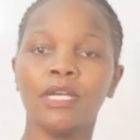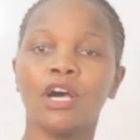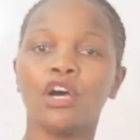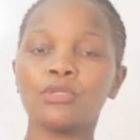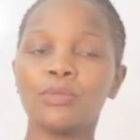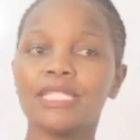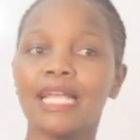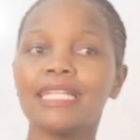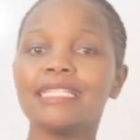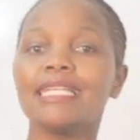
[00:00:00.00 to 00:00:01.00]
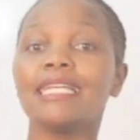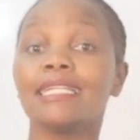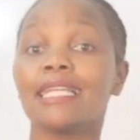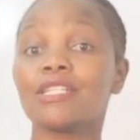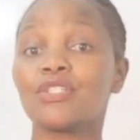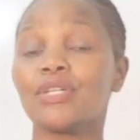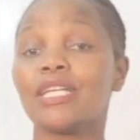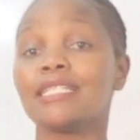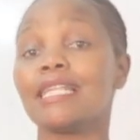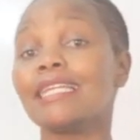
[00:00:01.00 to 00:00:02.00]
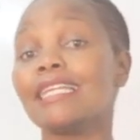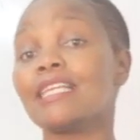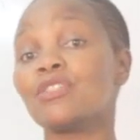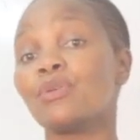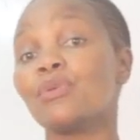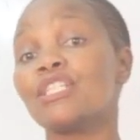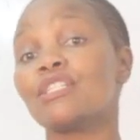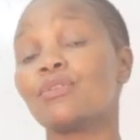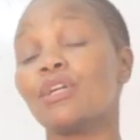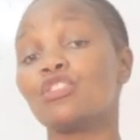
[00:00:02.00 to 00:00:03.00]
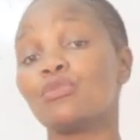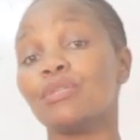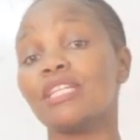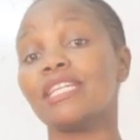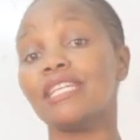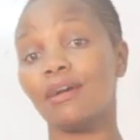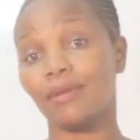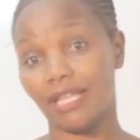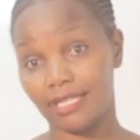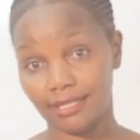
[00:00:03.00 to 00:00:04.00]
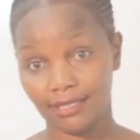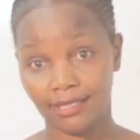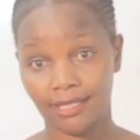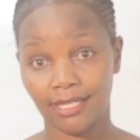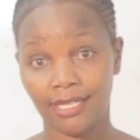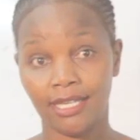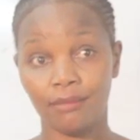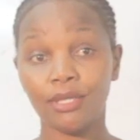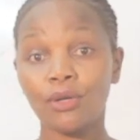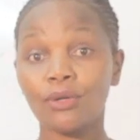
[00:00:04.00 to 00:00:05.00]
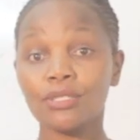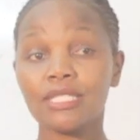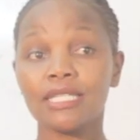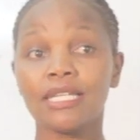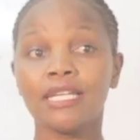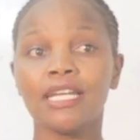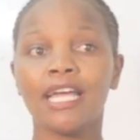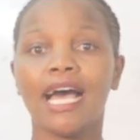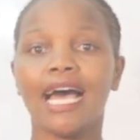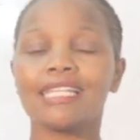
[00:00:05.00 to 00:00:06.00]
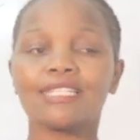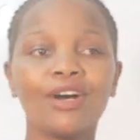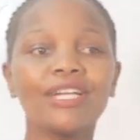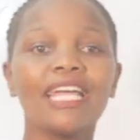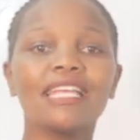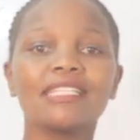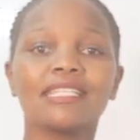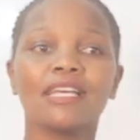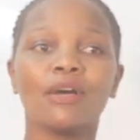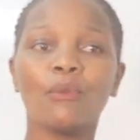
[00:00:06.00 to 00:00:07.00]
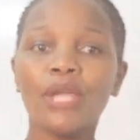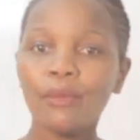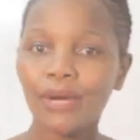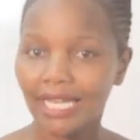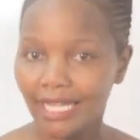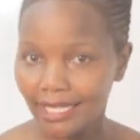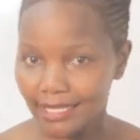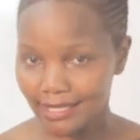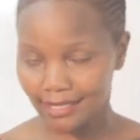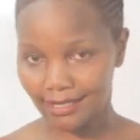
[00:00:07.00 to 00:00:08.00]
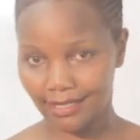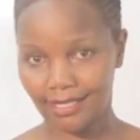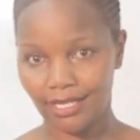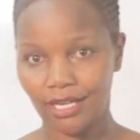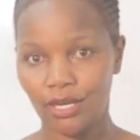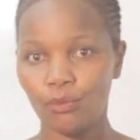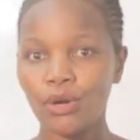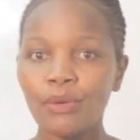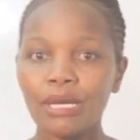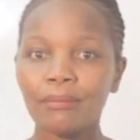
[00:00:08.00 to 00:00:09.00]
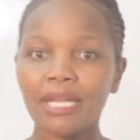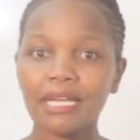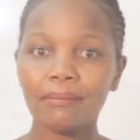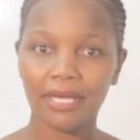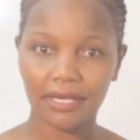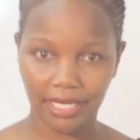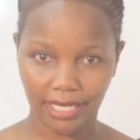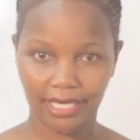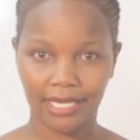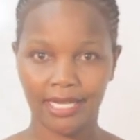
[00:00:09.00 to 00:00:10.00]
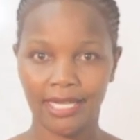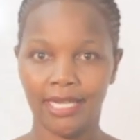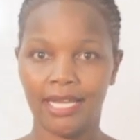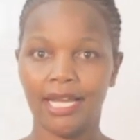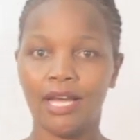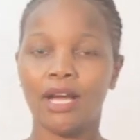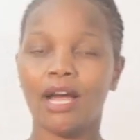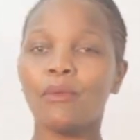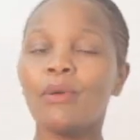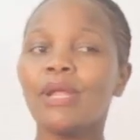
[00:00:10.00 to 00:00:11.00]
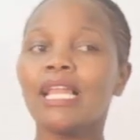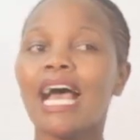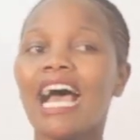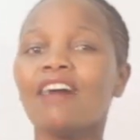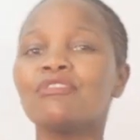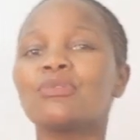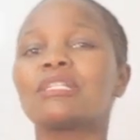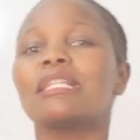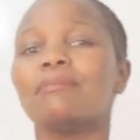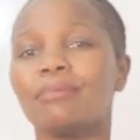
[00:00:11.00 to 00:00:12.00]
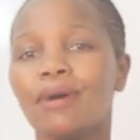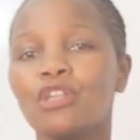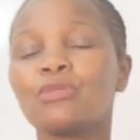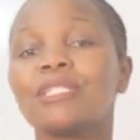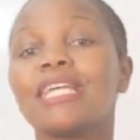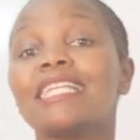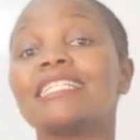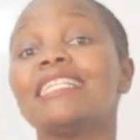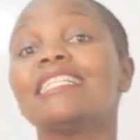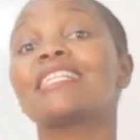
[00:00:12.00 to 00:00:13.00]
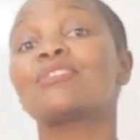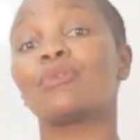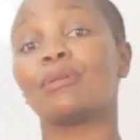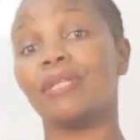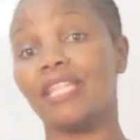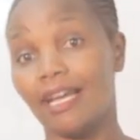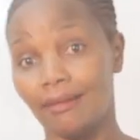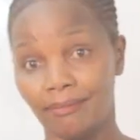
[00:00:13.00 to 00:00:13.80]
hospitality industry is an industry which is going to be here with us, because as long as we will eat, we will make merry, we will have to sleep, hospitality industry will be there.